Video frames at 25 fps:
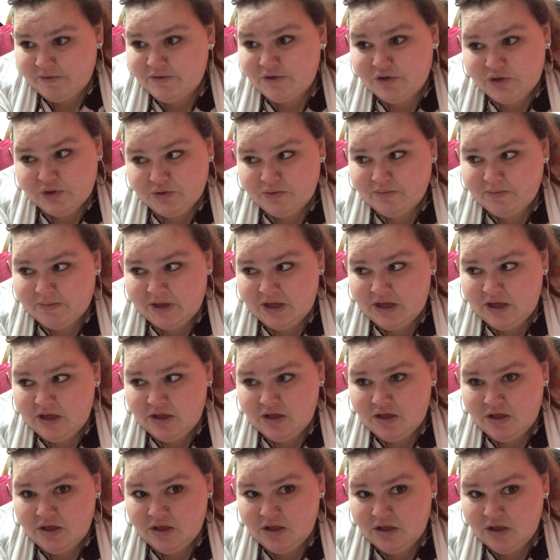shoot
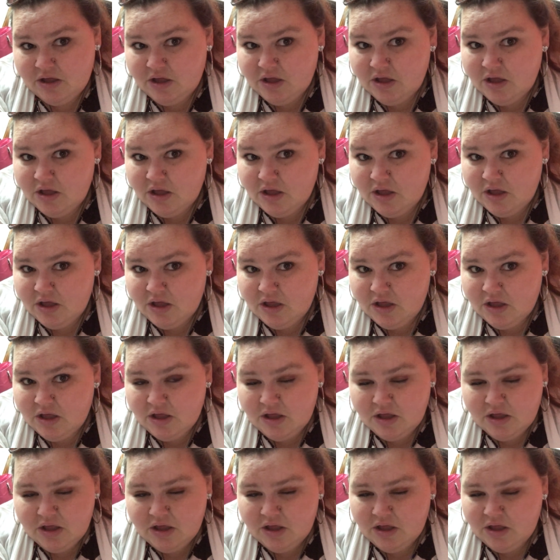me.
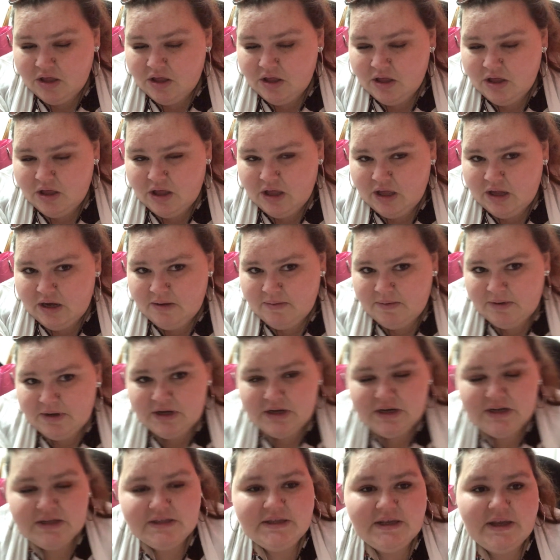I hate it no, when
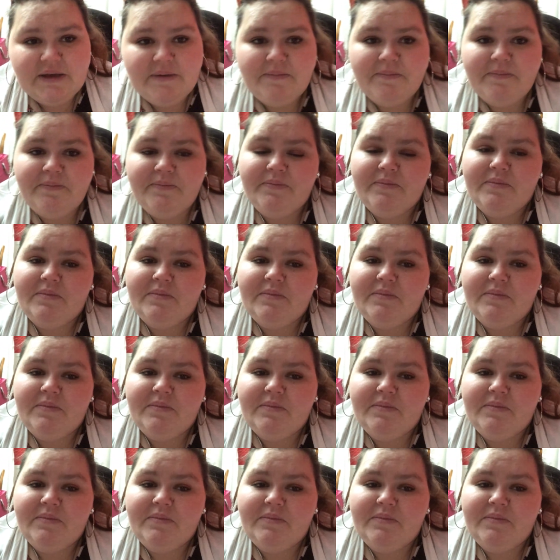he does that. Won't.